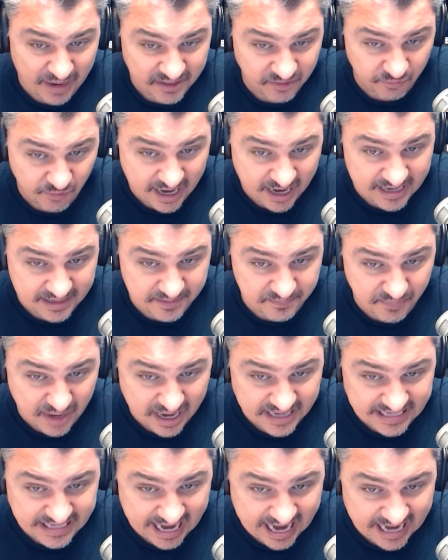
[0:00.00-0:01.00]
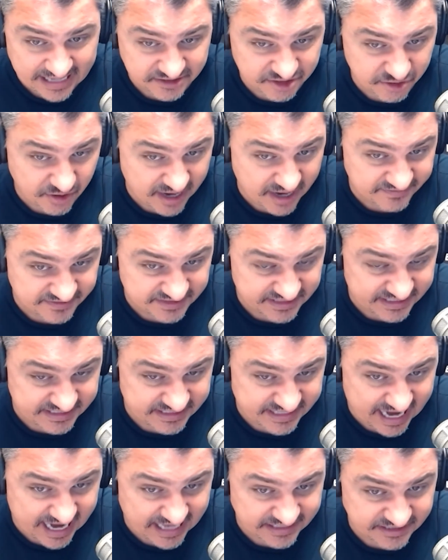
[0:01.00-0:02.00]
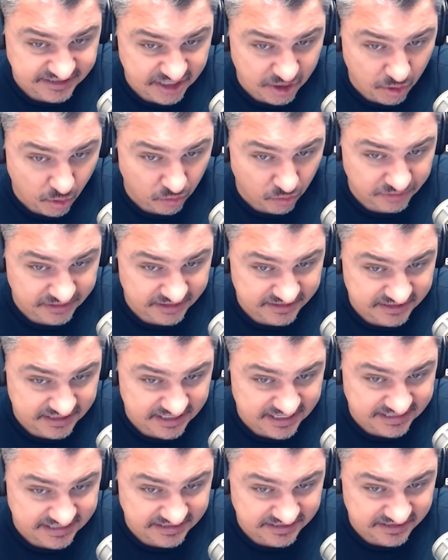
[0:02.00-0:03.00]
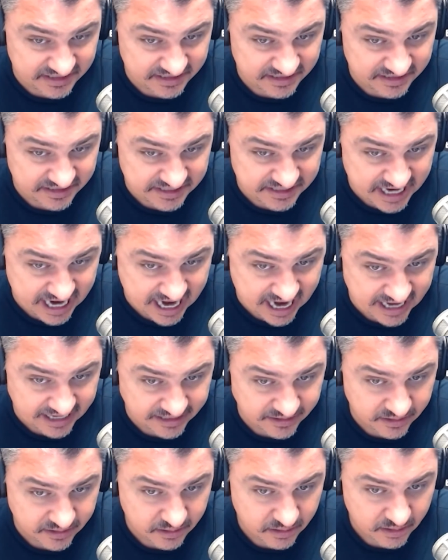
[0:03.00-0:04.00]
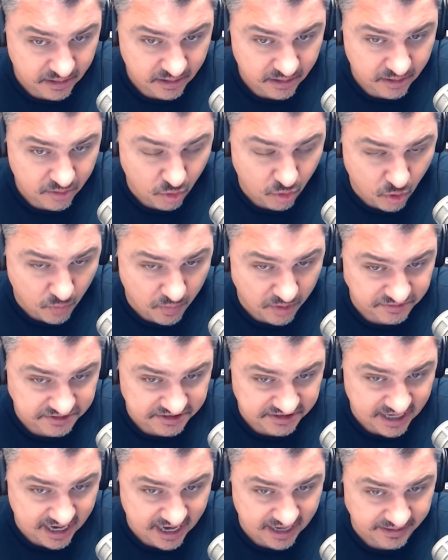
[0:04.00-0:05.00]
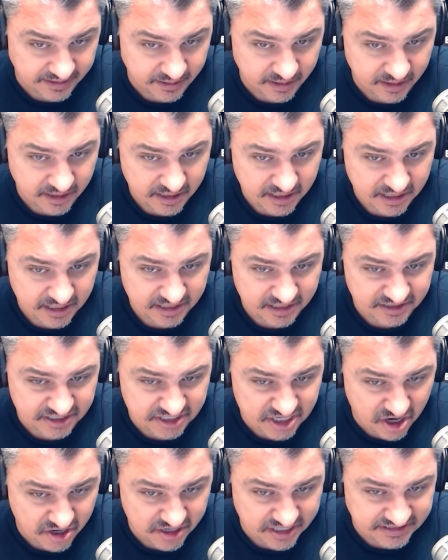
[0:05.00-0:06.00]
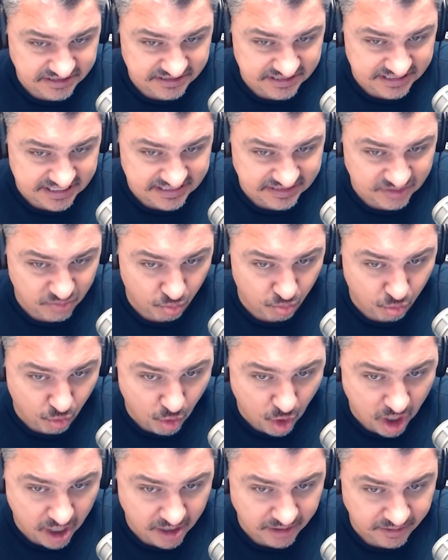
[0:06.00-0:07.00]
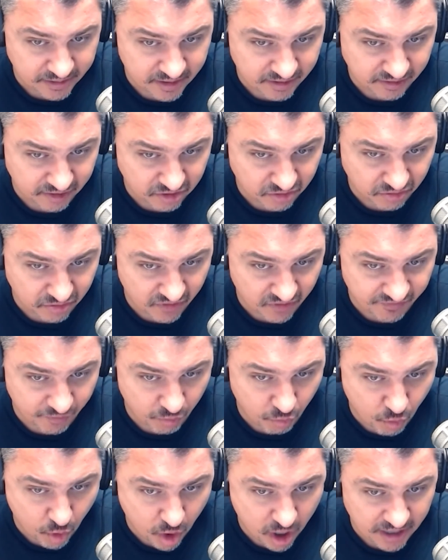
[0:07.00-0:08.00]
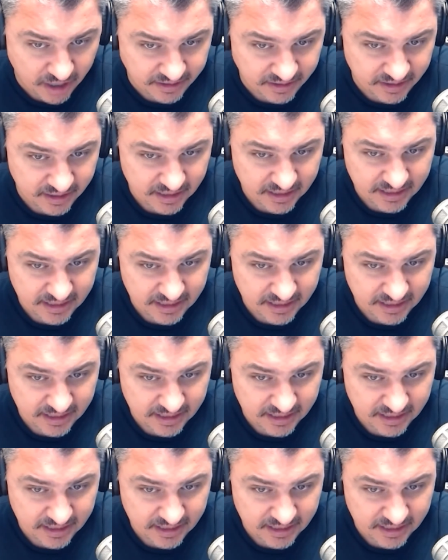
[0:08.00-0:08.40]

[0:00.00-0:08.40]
the way, my cat, so I have 6 cats. The oldest is 9, almost 9. The youngest is 1, a little over 1.